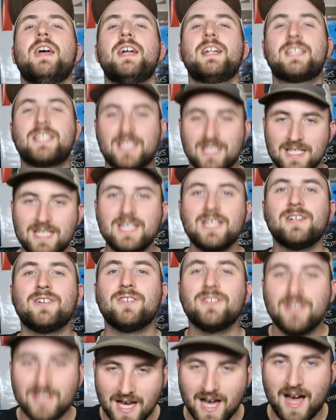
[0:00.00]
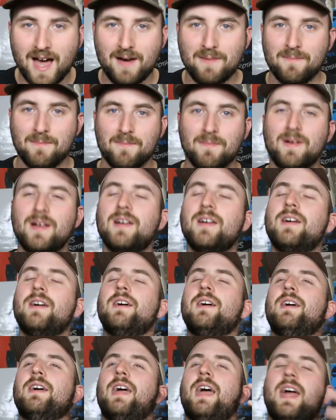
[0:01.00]
it's still dumb.
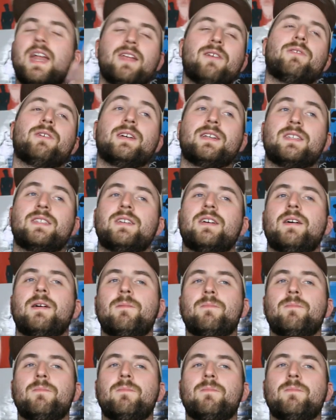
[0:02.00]
Anyways.